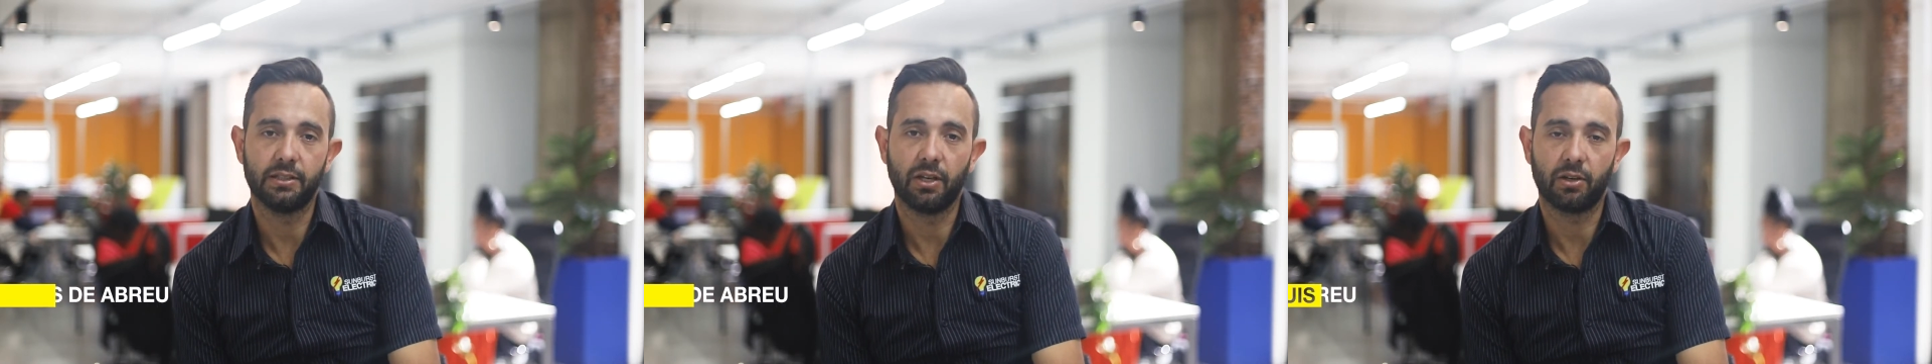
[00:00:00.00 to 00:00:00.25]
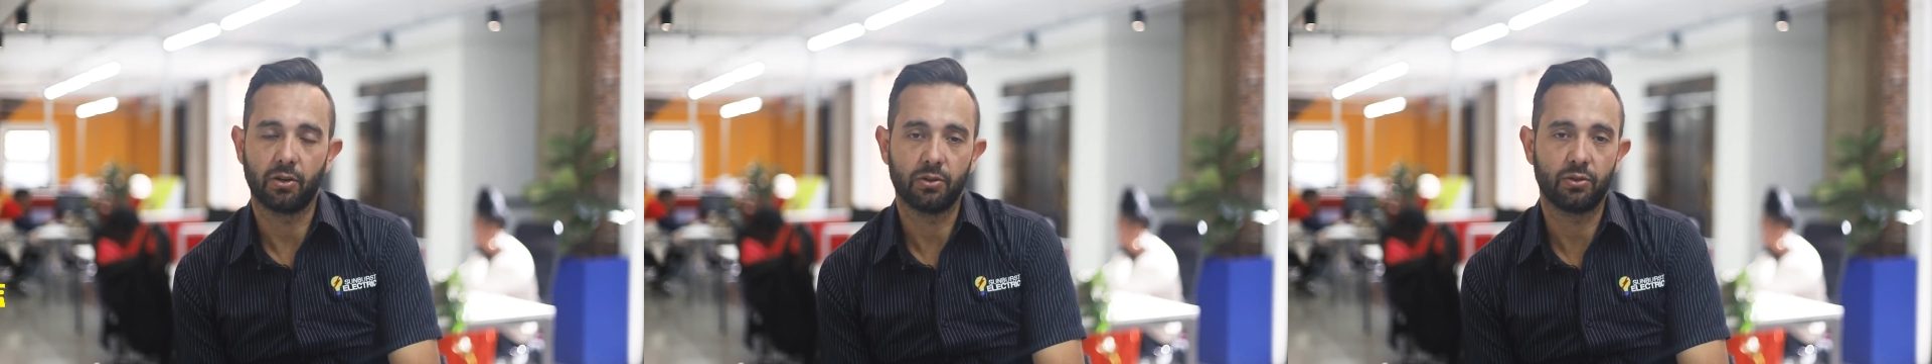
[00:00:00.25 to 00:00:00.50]

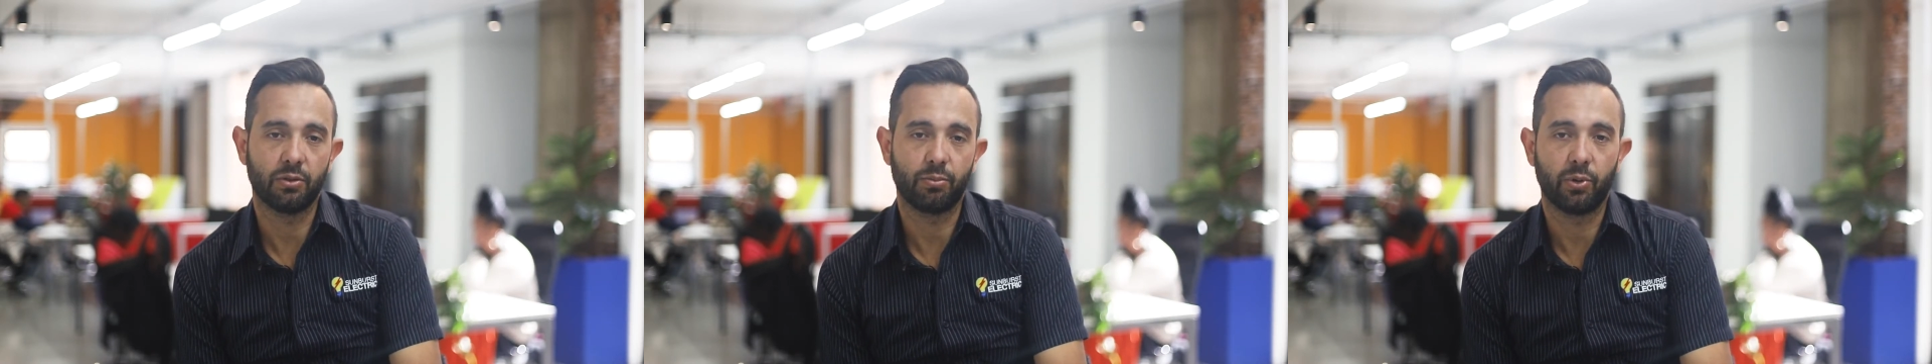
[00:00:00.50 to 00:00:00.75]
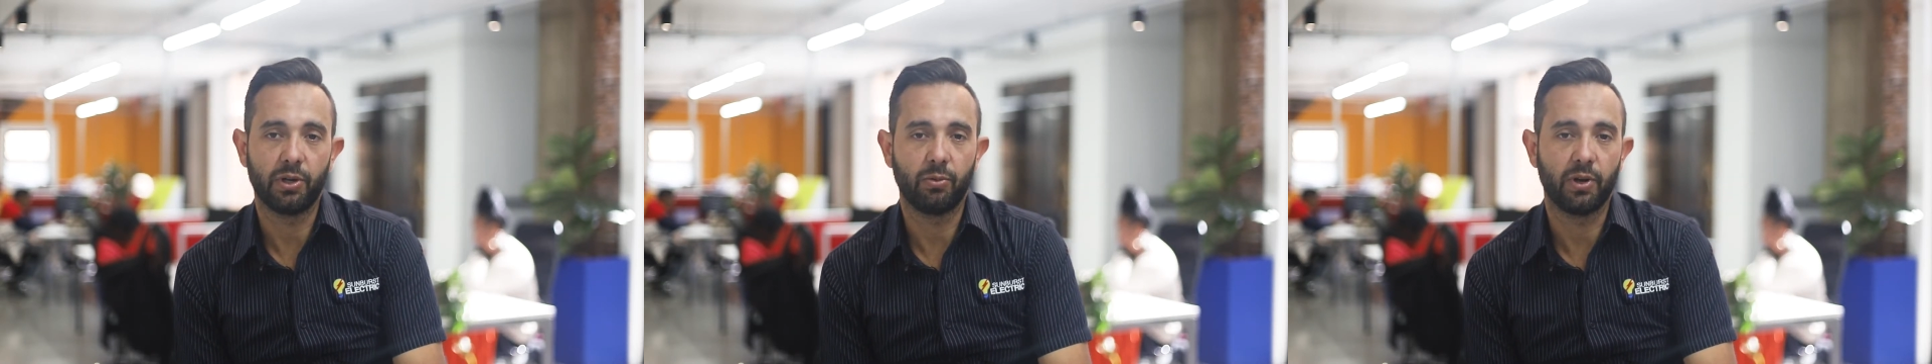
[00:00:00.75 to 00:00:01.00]
I got to a
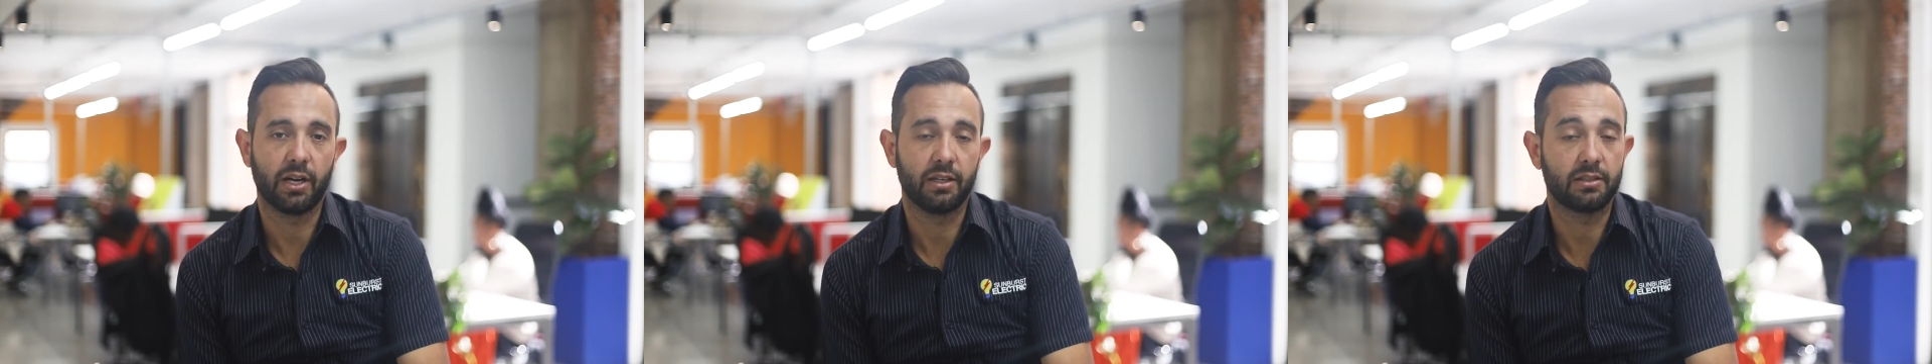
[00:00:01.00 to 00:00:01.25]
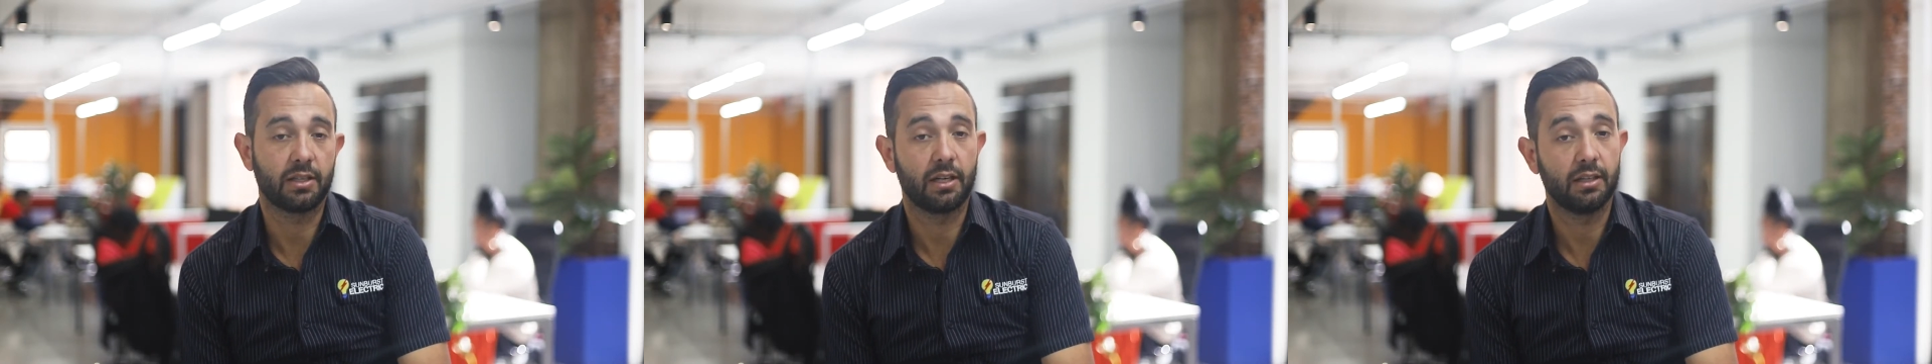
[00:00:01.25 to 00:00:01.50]
point where I
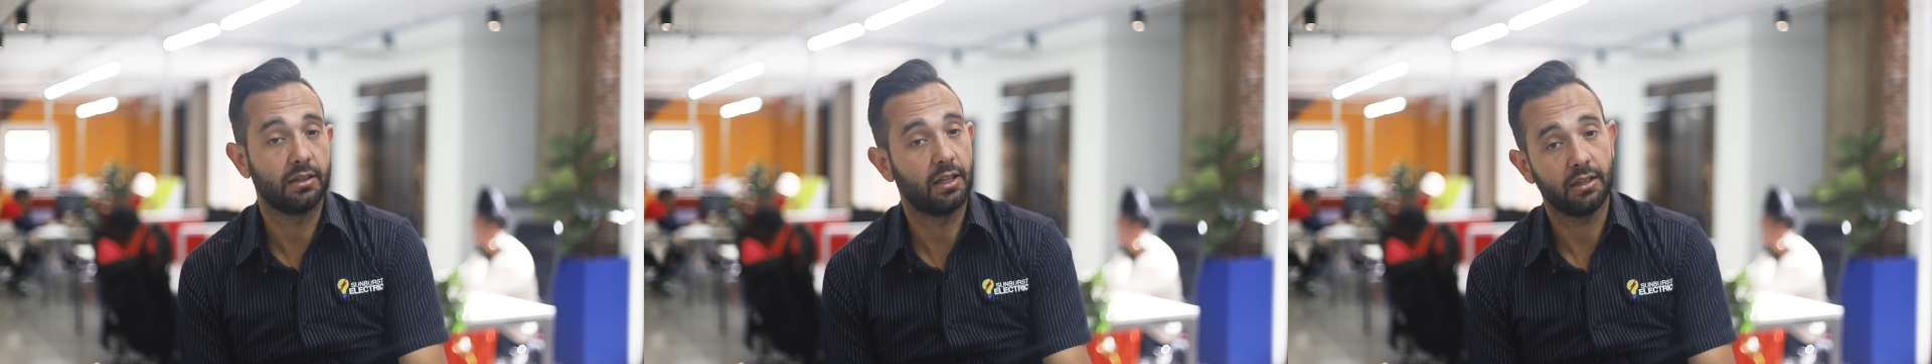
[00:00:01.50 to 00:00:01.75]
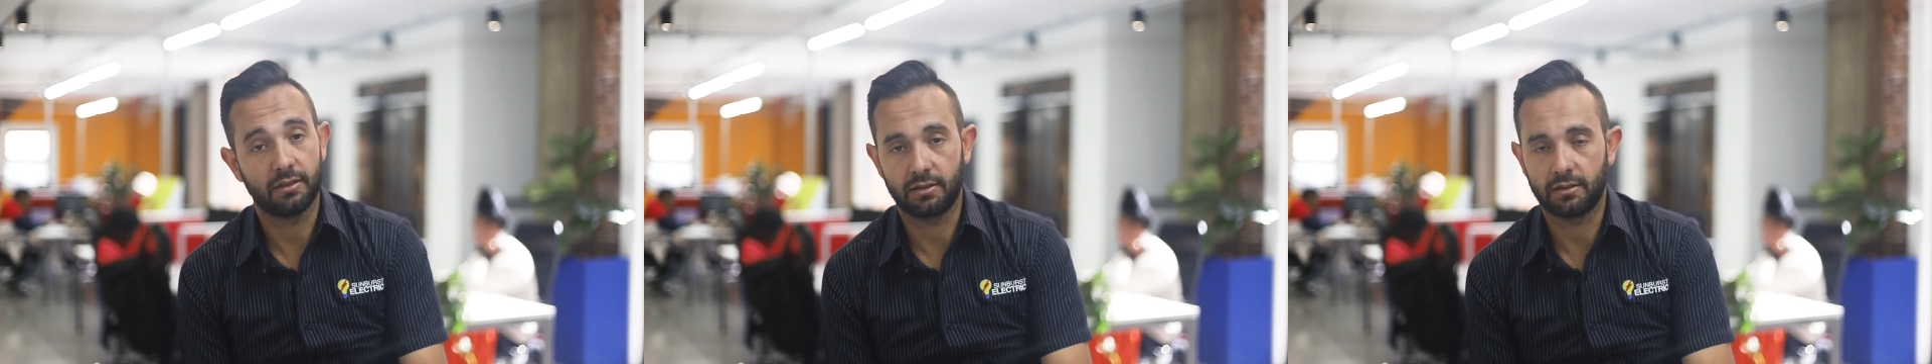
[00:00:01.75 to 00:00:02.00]
decided
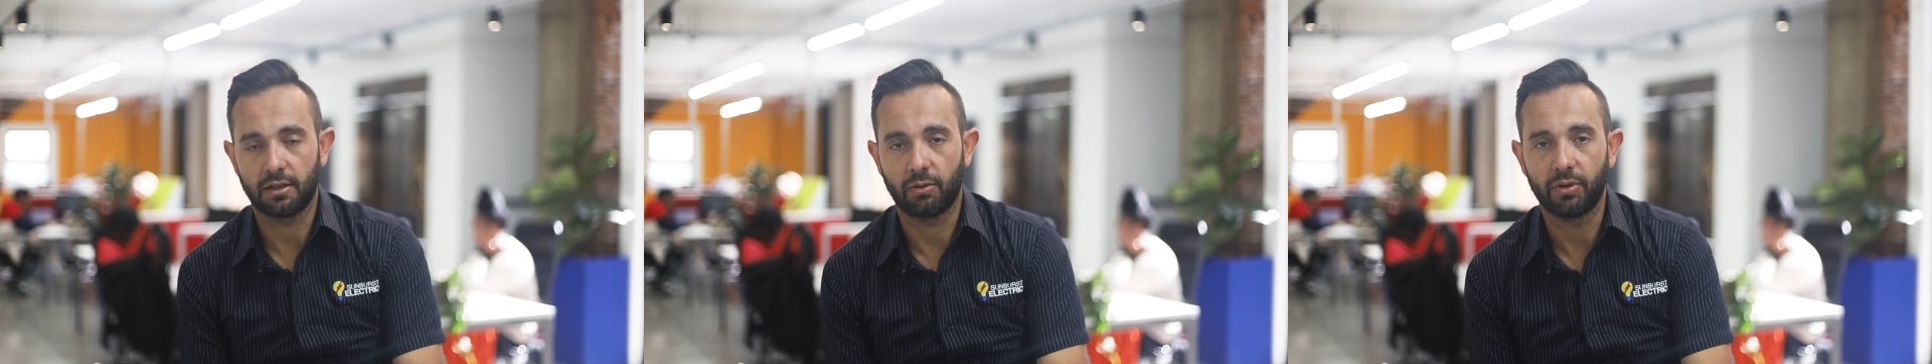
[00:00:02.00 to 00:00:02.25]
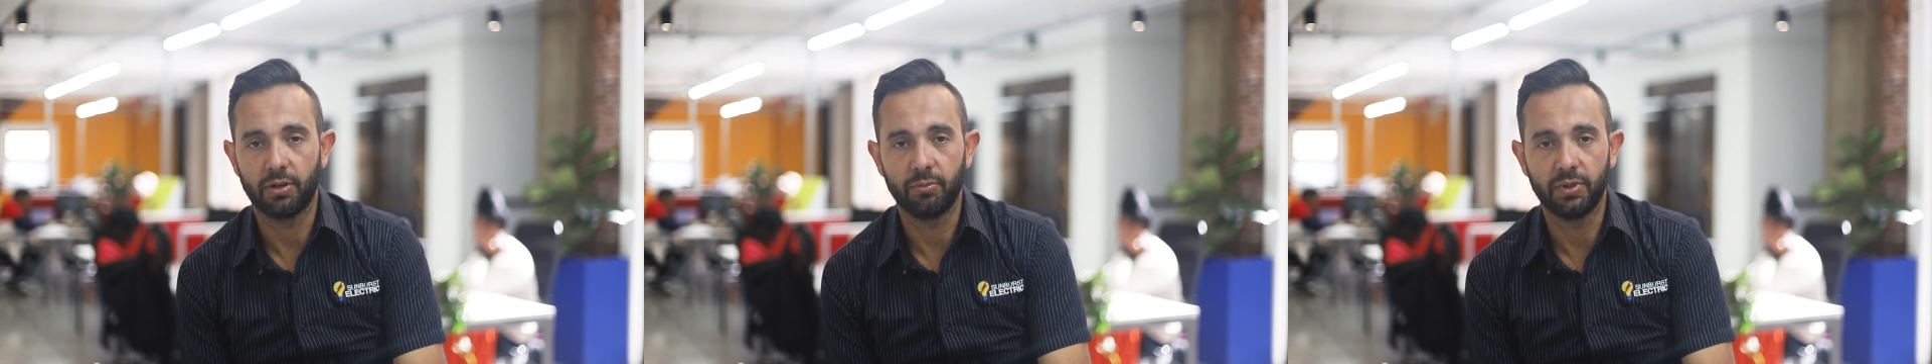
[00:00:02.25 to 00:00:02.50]
that I
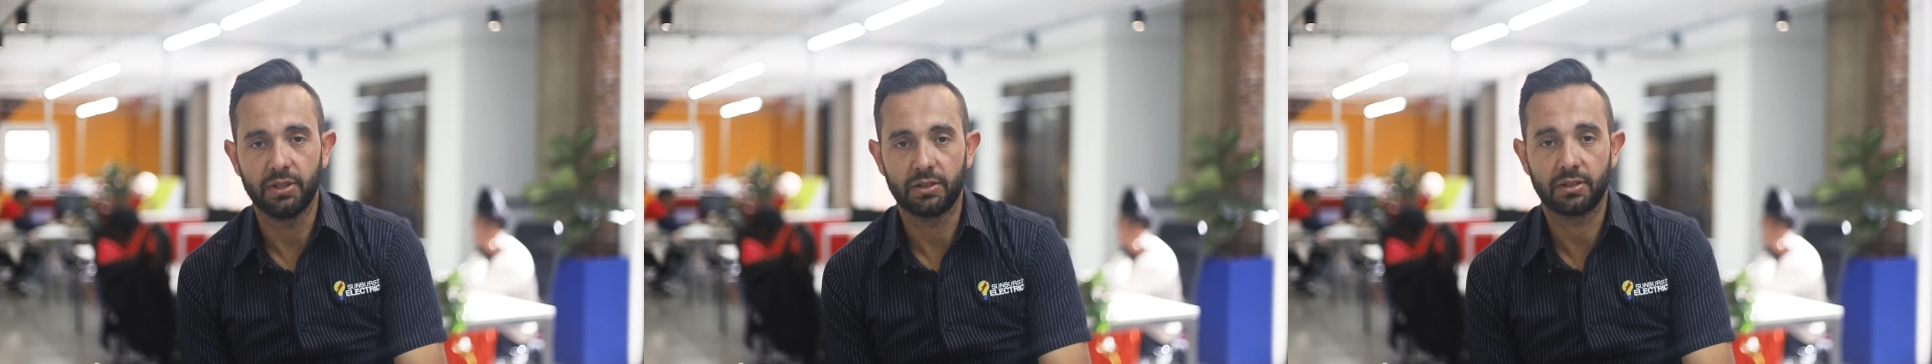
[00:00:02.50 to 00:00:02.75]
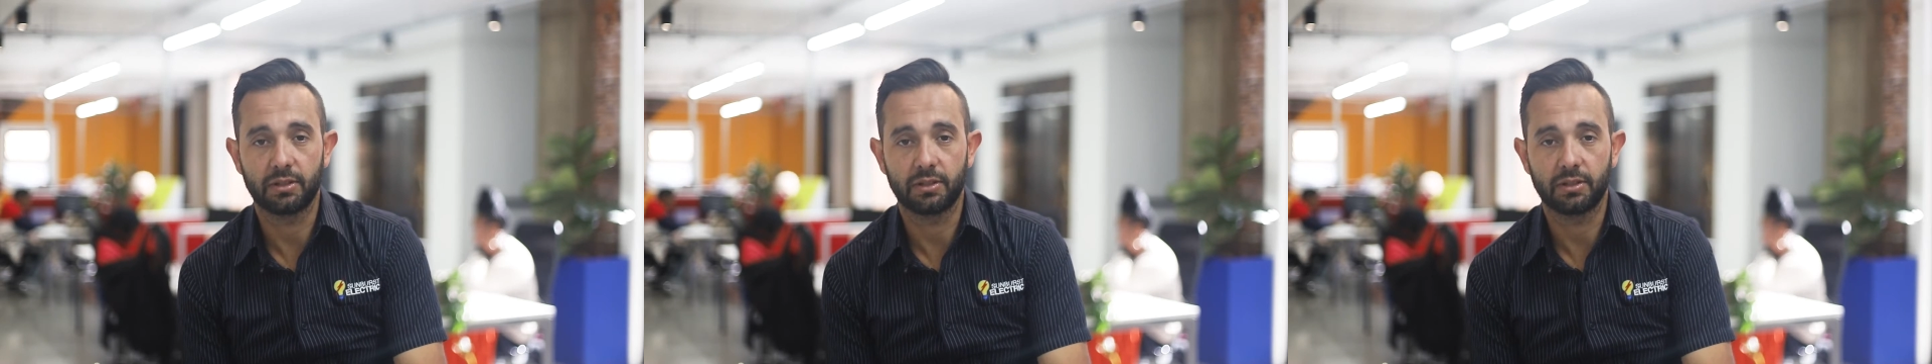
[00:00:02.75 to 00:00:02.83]
want to be